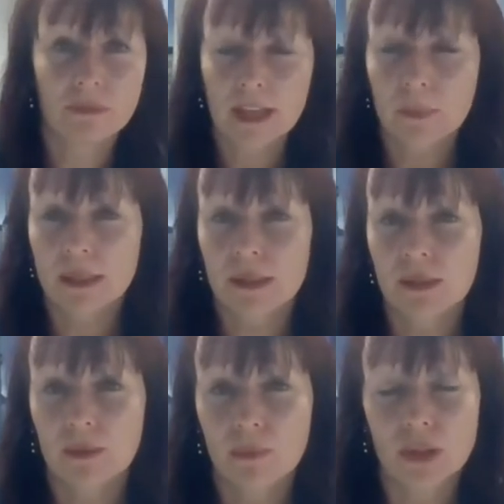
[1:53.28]
recommend
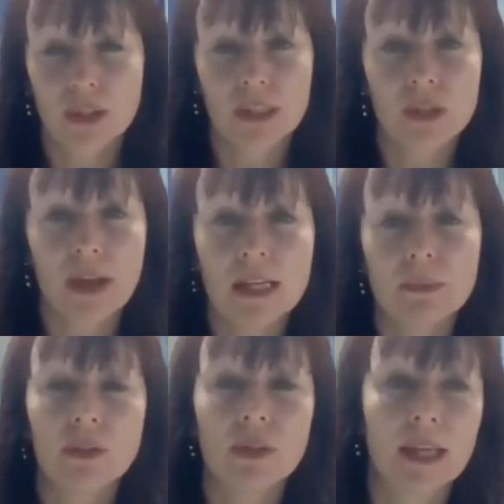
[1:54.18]
watching it to
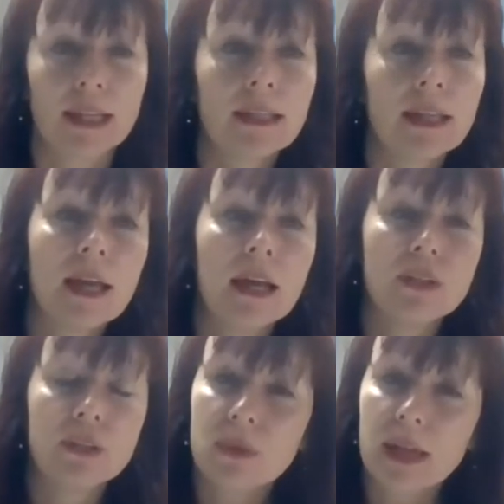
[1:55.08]
anyone, you can
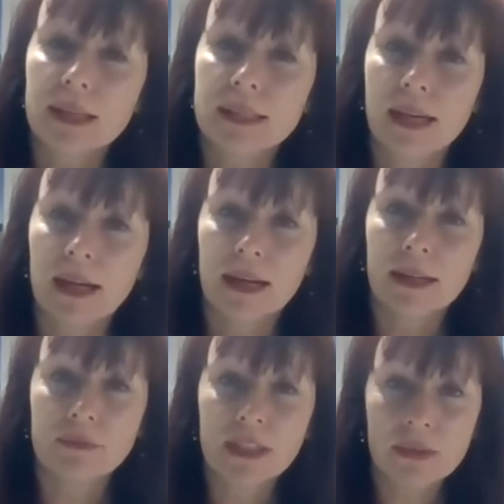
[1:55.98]
do that.
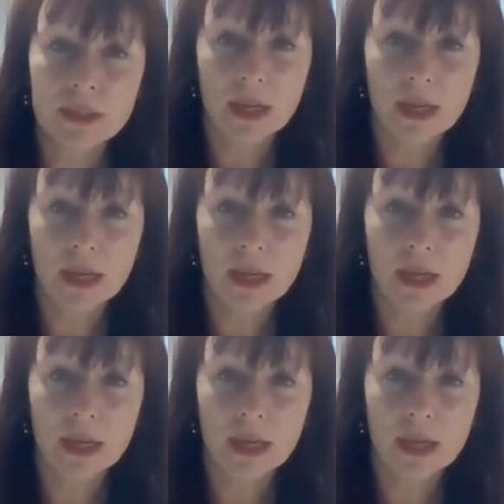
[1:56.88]
The videos